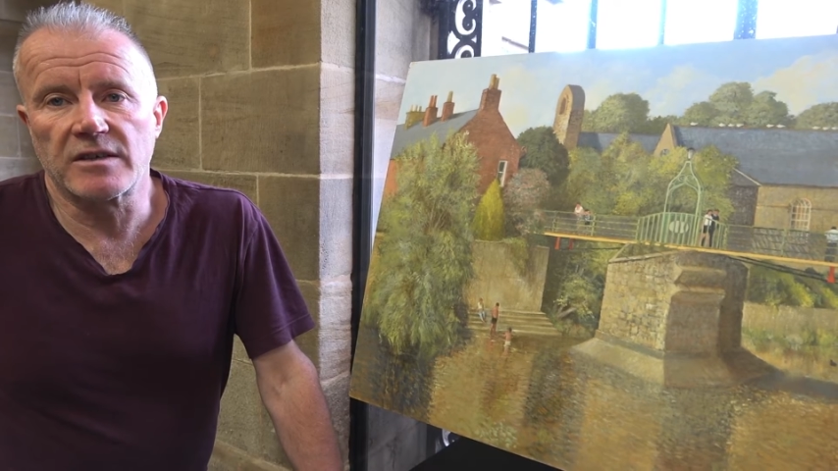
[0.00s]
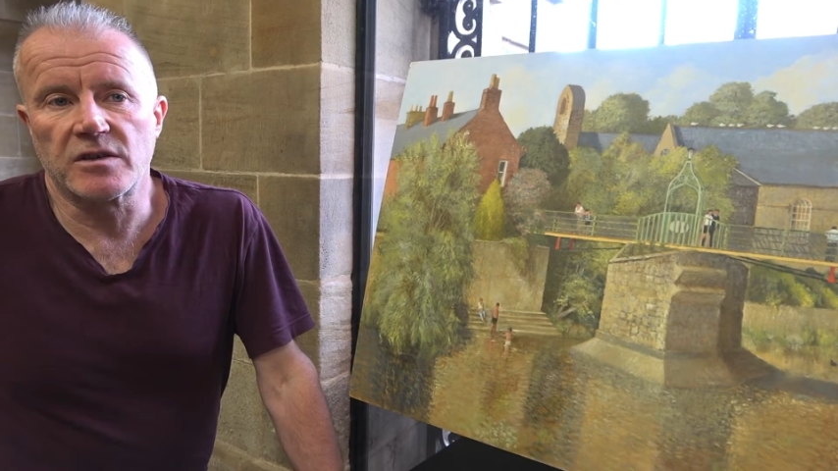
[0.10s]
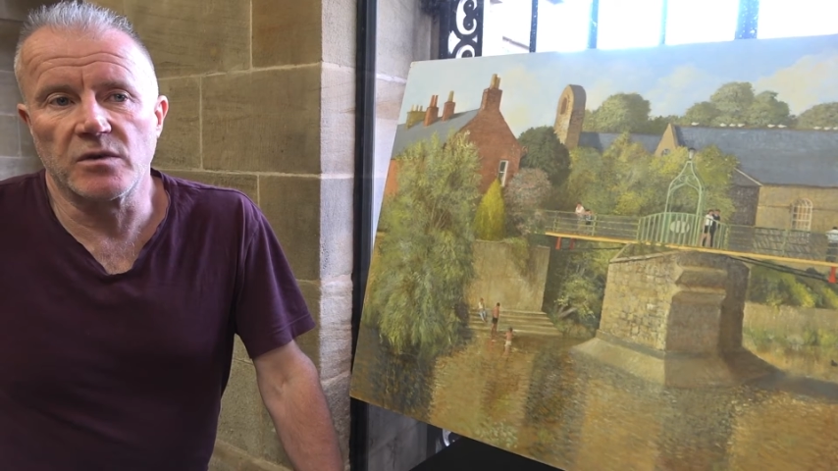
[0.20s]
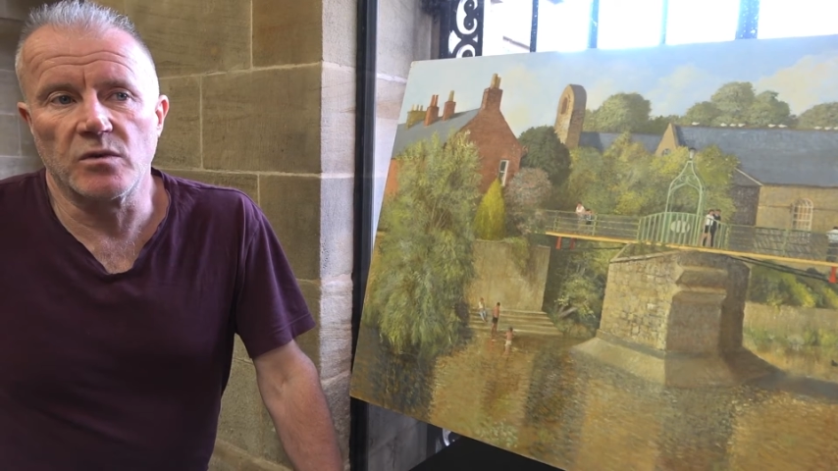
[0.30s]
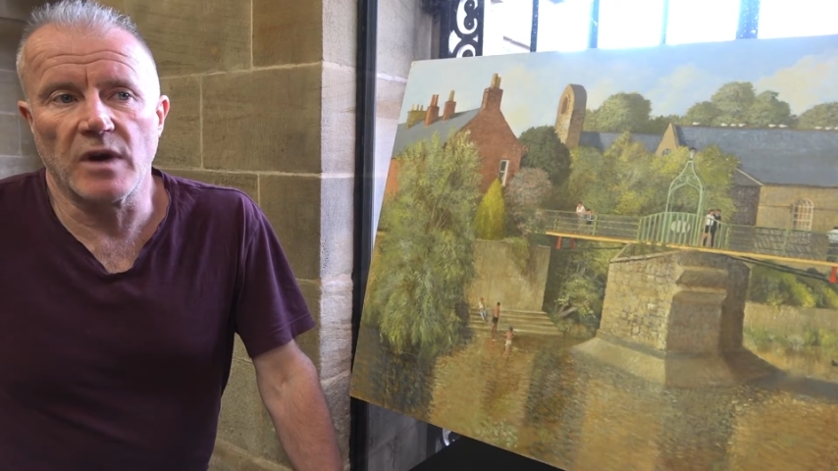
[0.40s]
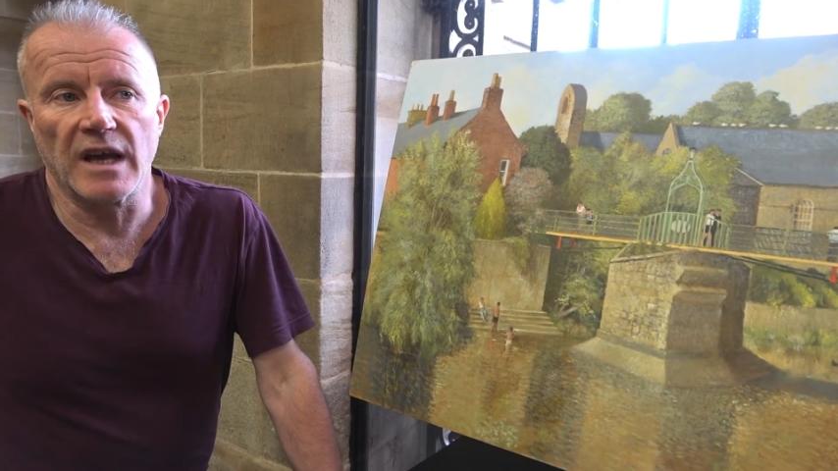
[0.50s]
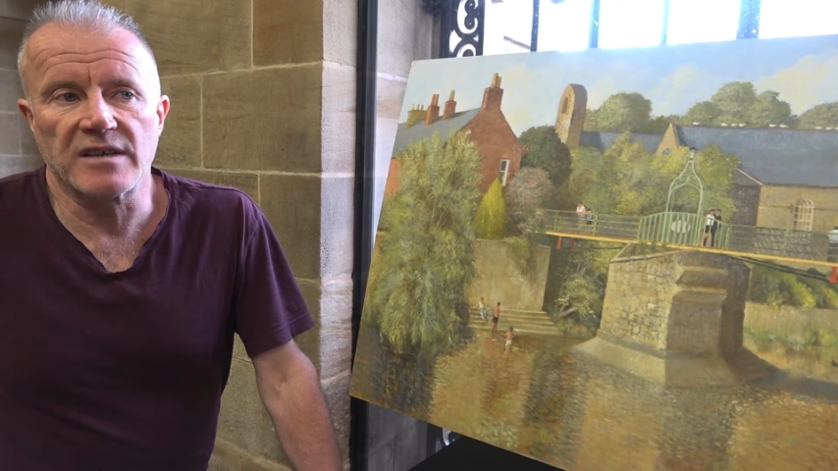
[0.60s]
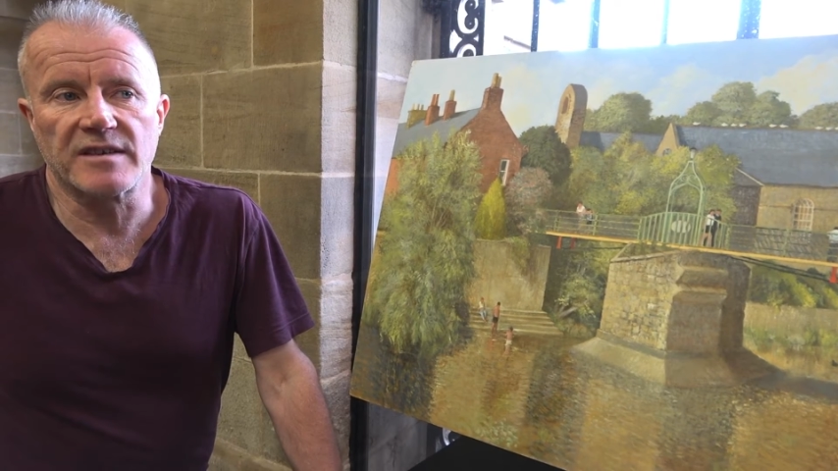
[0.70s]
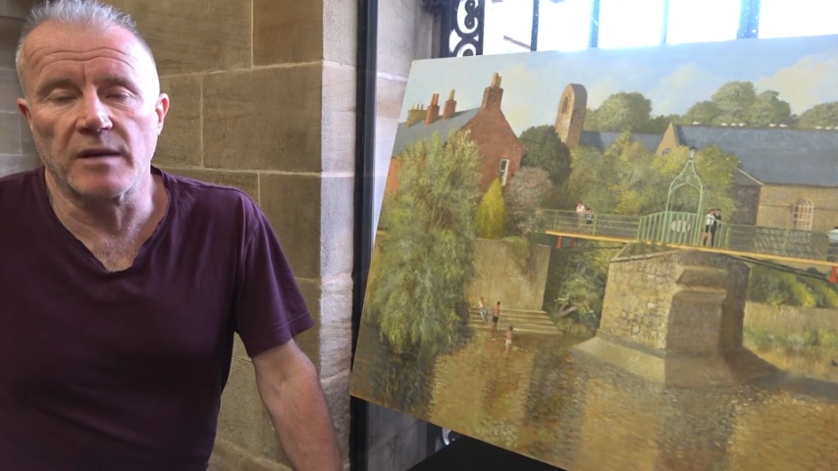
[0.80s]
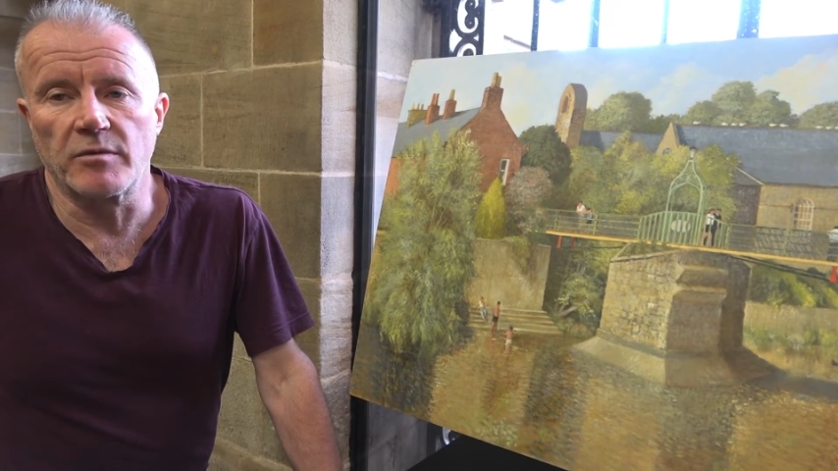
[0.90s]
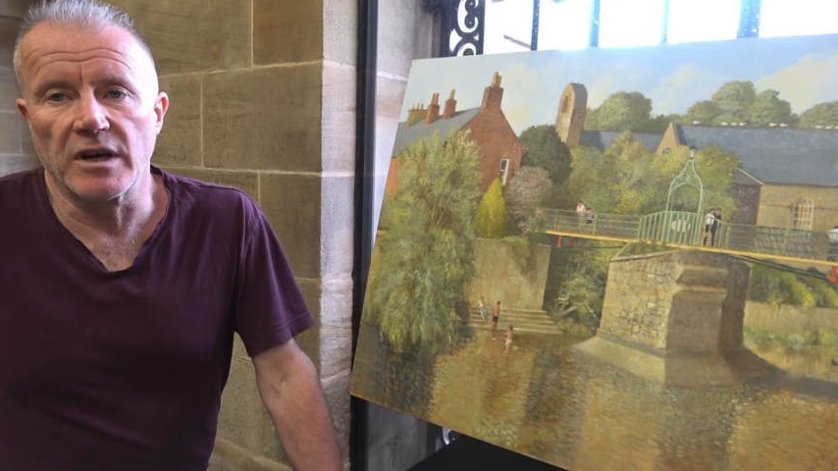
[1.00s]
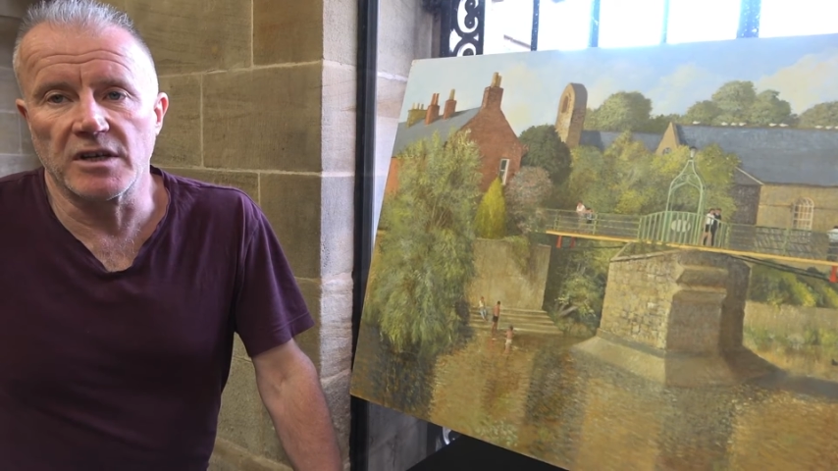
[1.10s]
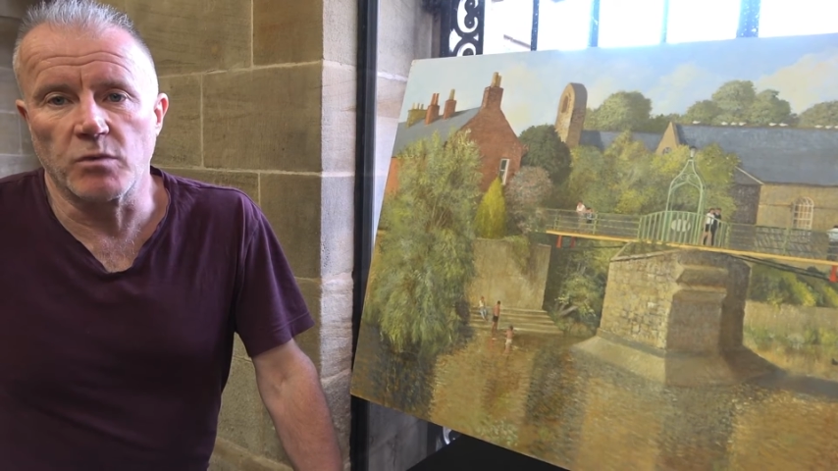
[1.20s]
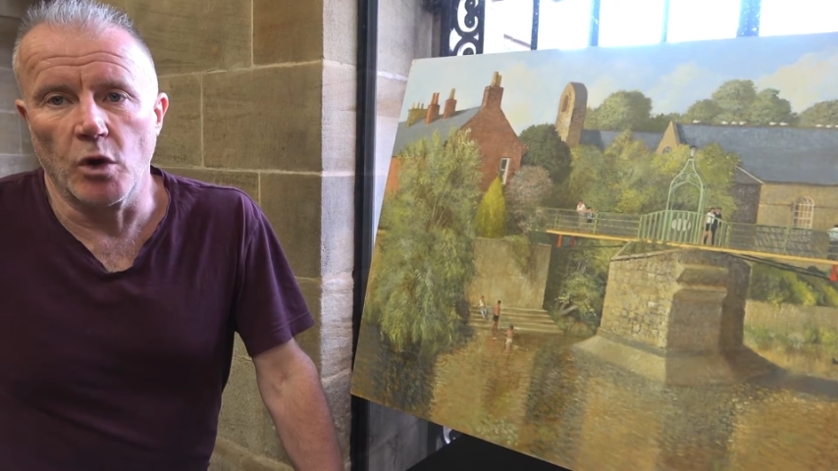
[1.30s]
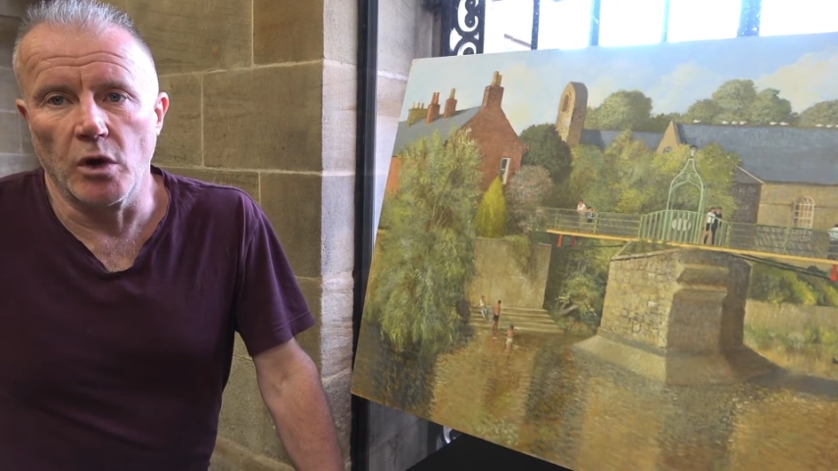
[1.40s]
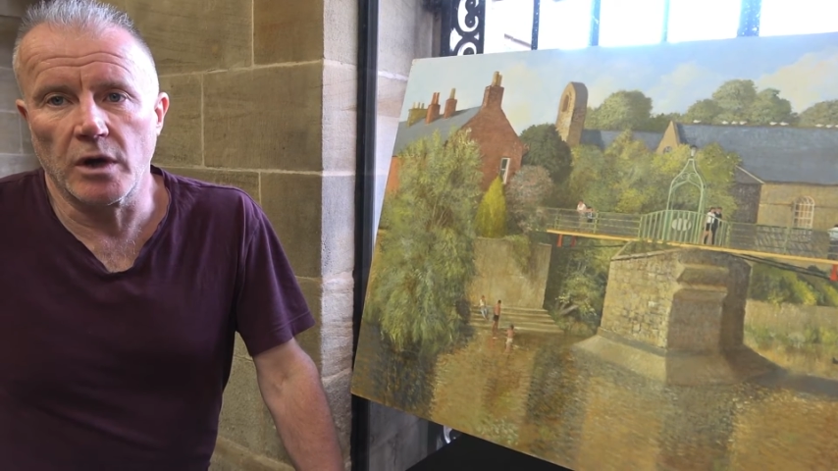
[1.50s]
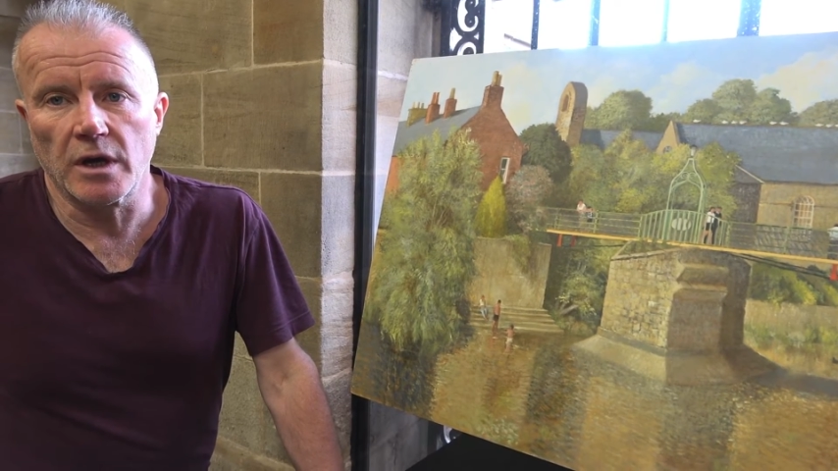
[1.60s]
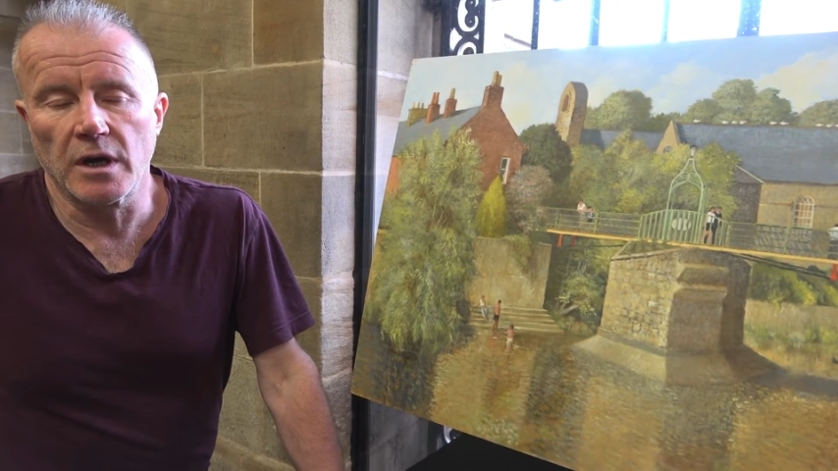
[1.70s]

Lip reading: to celebrate his work.